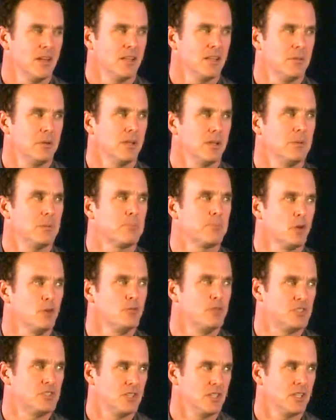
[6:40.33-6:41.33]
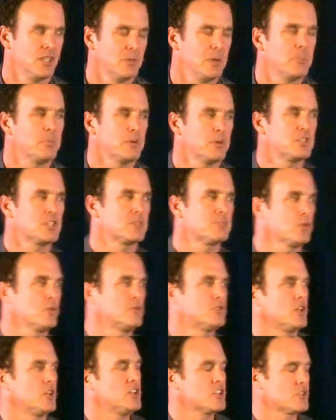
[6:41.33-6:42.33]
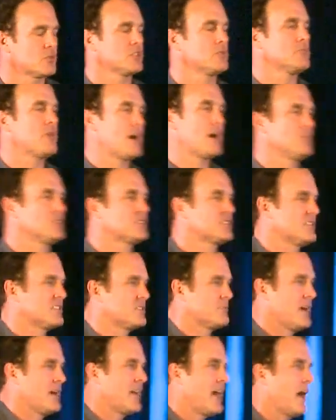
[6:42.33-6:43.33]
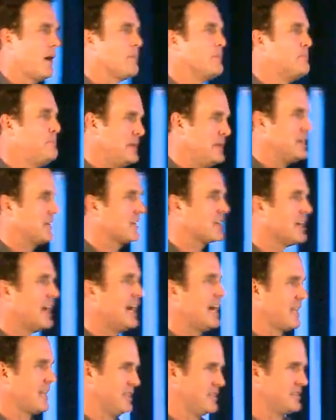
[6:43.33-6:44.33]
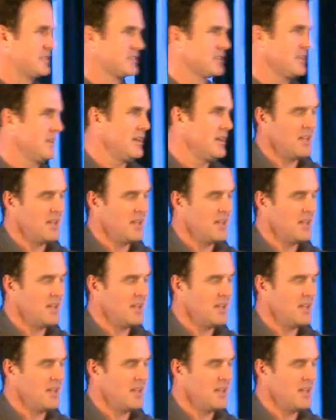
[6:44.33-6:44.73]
Let me, let me prove it to you. Let me pr just prove it to you. Here's what the Bible says about how big God is.